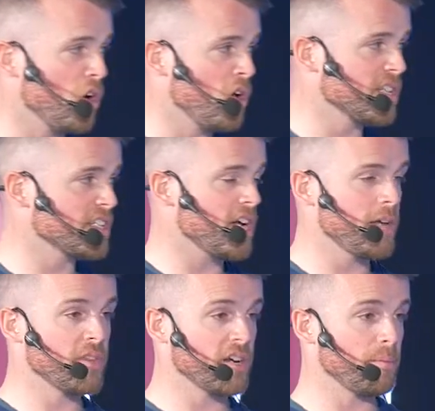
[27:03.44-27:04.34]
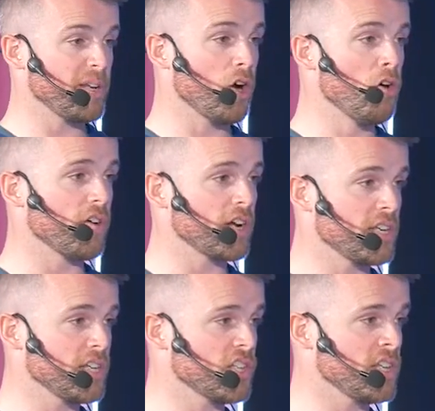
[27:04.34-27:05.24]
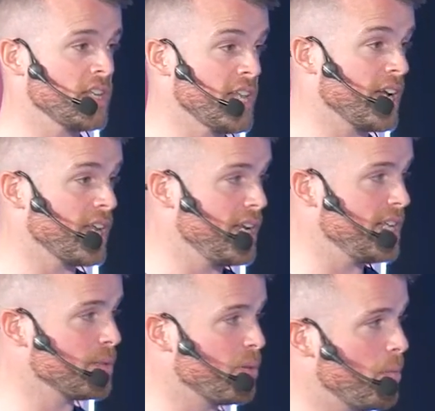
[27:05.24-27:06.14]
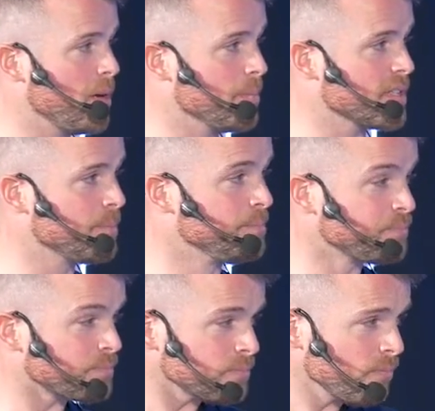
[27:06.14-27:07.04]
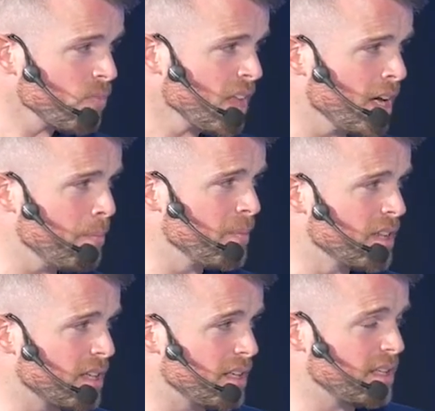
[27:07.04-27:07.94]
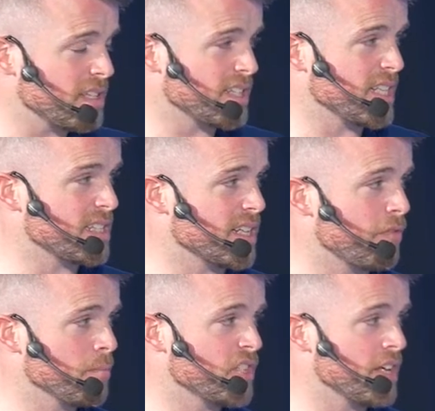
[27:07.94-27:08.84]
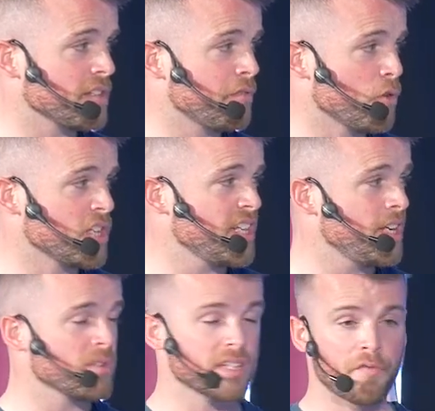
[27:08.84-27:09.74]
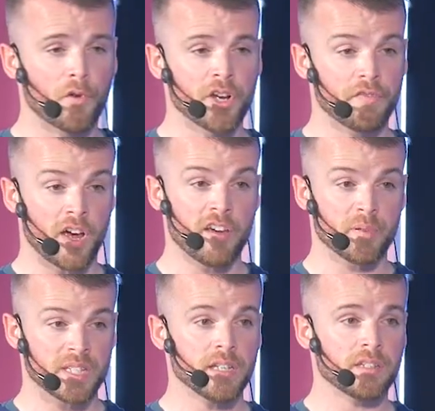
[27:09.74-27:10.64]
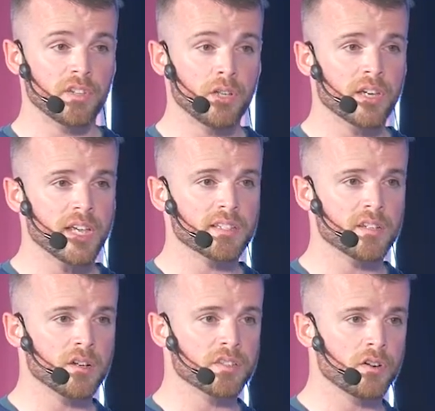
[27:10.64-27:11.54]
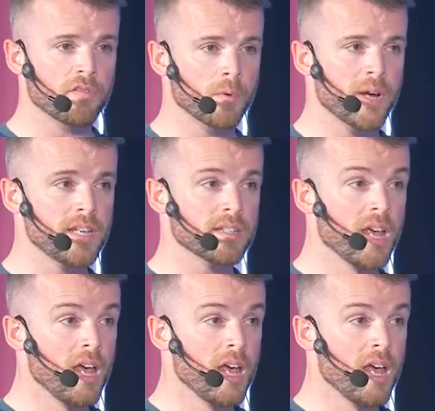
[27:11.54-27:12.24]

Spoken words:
all the time that are a bit over-conditioned, and that can lead to problems. The statistic from 2014 was that 45% of the UK's dogs are overweight.